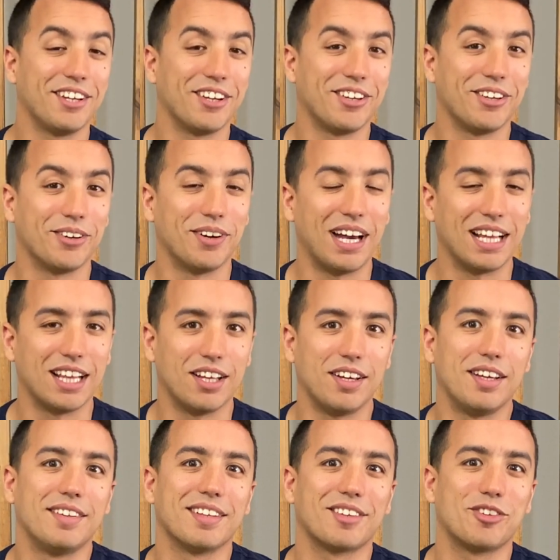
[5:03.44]
your aloe
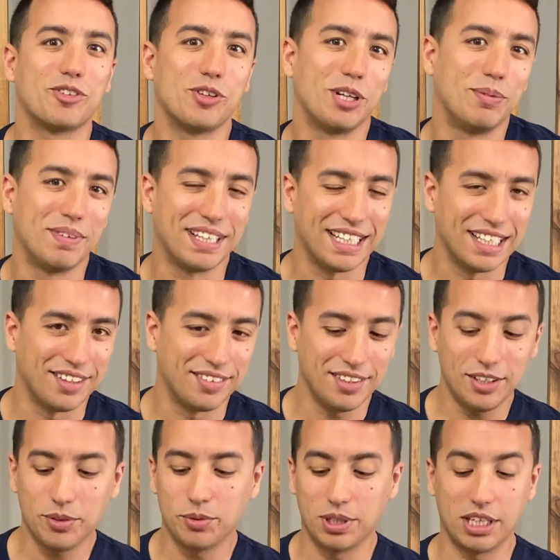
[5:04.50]
is extremely
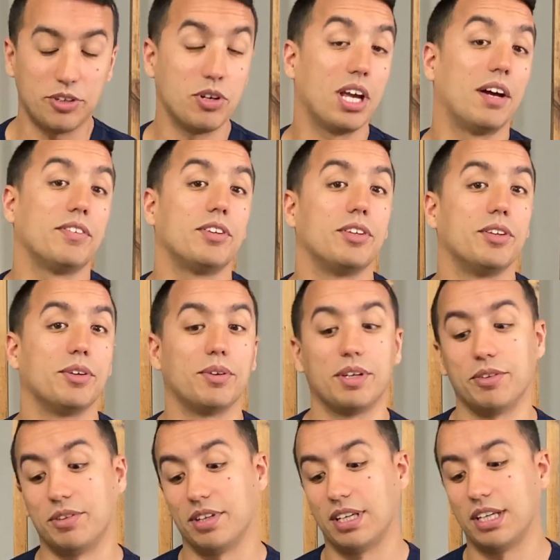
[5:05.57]
easy. All that you have to
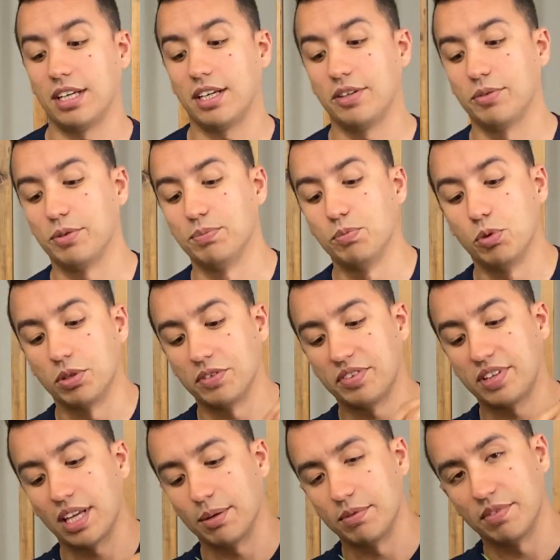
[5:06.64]
do is remove
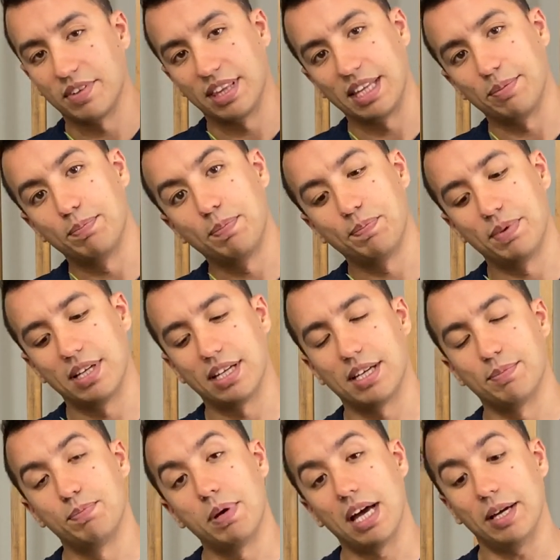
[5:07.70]
some of the
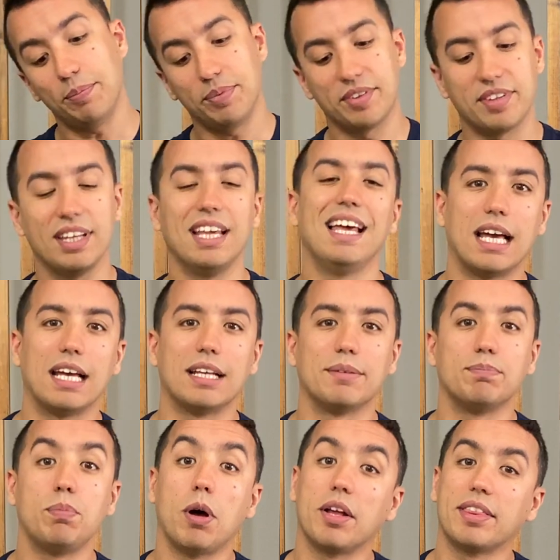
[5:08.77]
pups
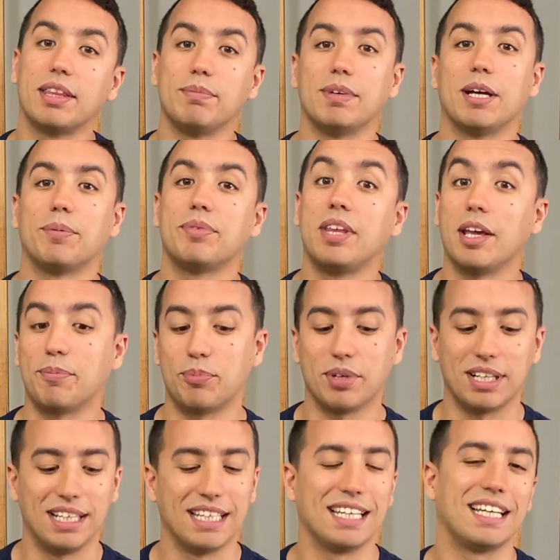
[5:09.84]
and pot them up
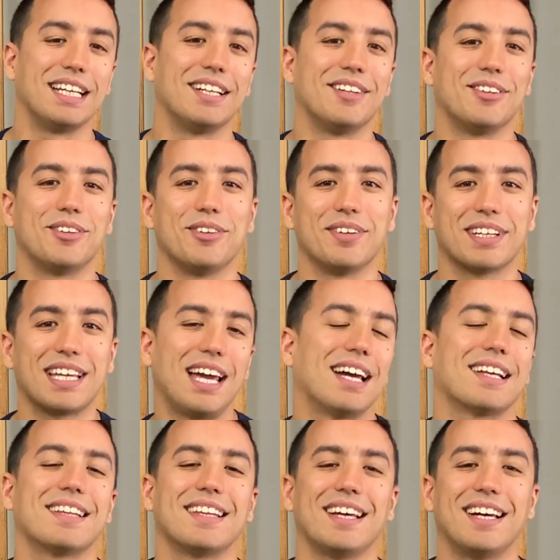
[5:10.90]
separately into a
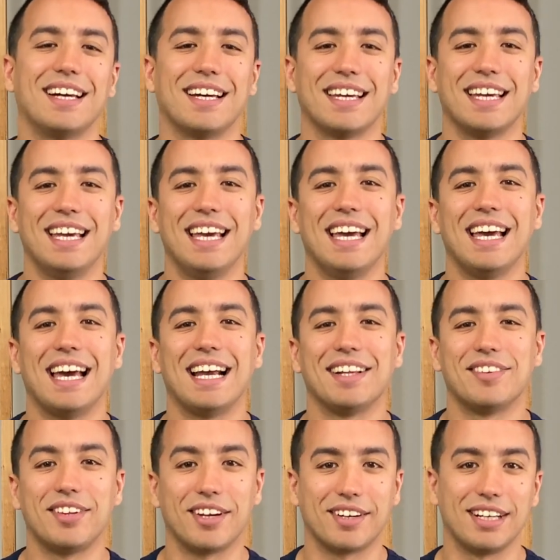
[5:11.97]
cacti
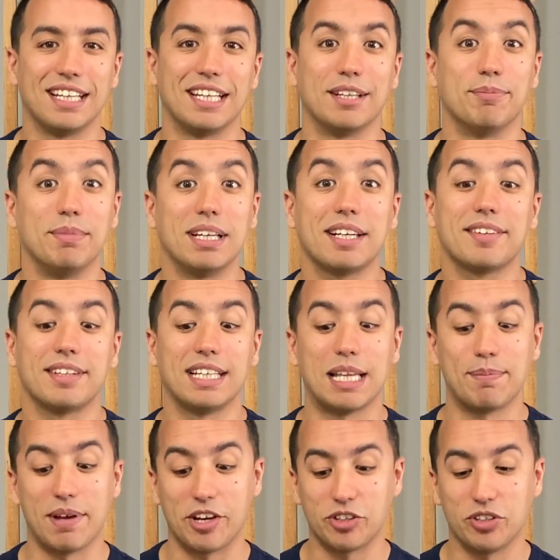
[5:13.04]
and succulent mix, and
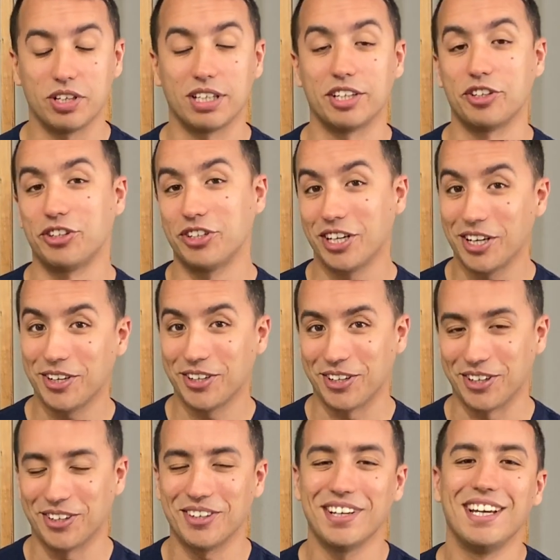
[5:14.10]
I'm actually going to show
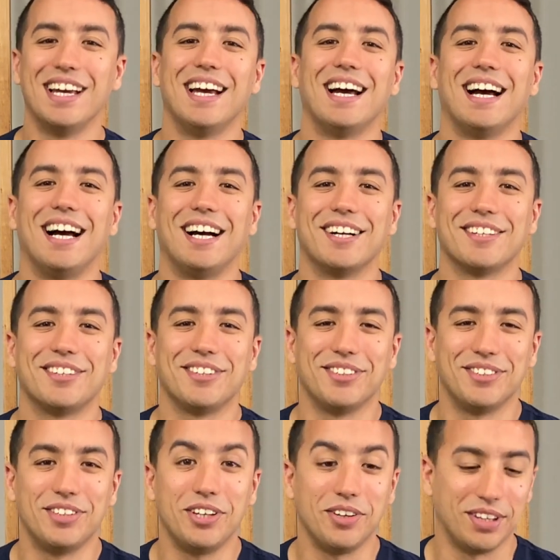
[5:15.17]
you how to
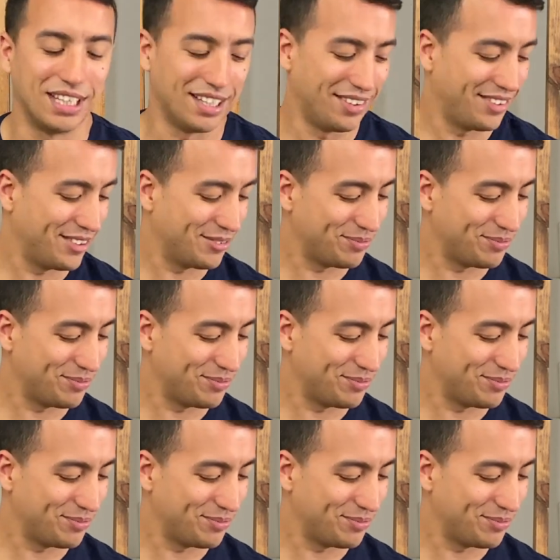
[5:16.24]
do this.